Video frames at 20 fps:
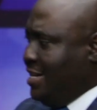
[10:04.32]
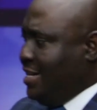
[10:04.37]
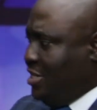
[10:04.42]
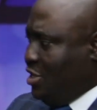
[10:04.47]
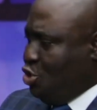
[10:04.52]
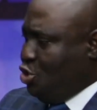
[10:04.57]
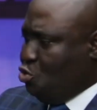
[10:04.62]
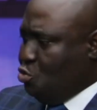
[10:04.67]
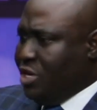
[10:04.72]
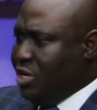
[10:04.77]

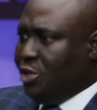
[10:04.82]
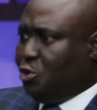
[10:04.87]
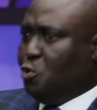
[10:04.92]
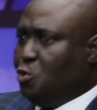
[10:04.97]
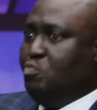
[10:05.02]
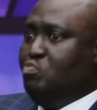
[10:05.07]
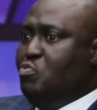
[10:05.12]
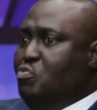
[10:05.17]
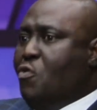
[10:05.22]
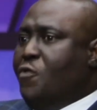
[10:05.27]
and you need
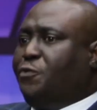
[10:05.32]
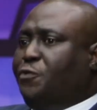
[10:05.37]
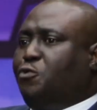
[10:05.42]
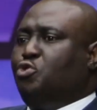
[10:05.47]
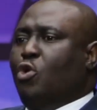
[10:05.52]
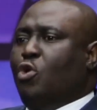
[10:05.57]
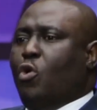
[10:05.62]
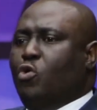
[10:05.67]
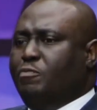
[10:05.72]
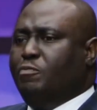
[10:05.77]
to move
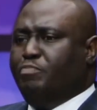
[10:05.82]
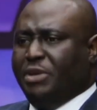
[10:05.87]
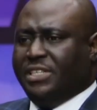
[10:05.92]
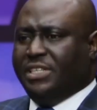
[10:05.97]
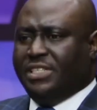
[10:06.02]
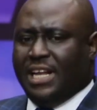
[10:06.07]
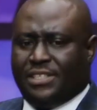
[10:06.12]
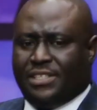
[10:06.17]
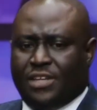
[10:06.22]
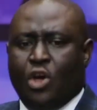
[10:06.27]
to your own
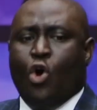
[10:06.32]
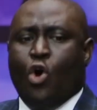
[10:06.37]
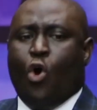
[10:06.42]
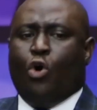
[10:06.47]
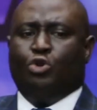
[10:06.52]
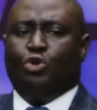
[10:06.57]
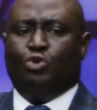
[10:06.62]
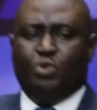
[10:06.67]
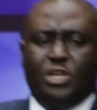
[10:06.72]
business or